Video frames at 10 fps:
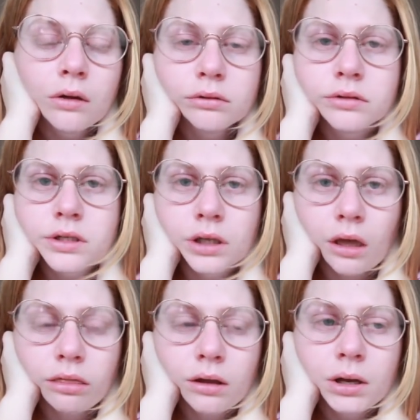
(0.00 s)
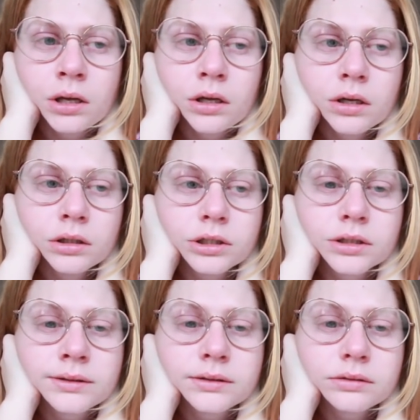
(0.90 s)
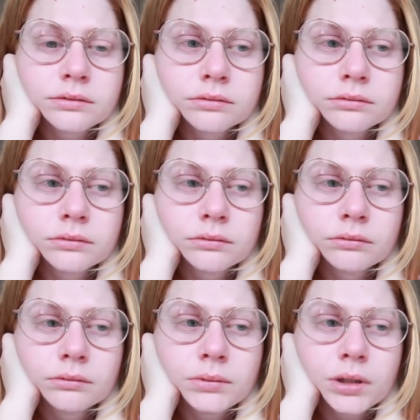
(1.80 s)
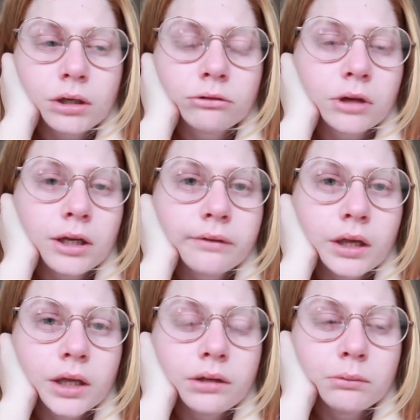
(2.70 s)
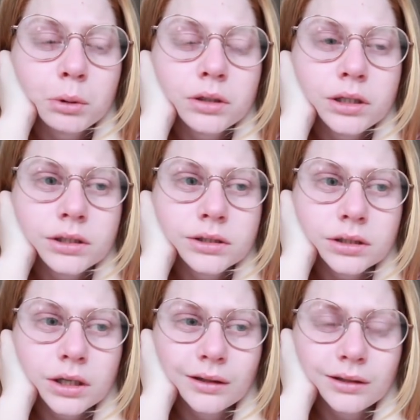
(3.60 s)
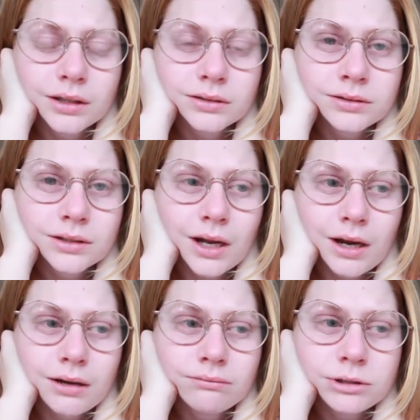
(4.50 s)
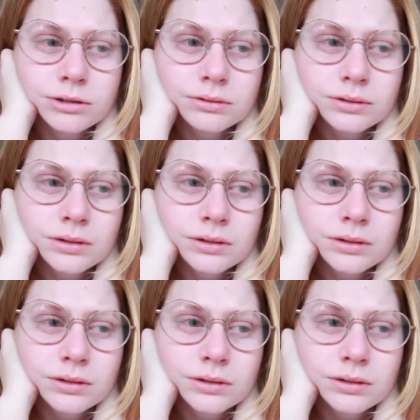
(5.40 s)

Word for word: all together, just grieving and mourning together yesterday. It was,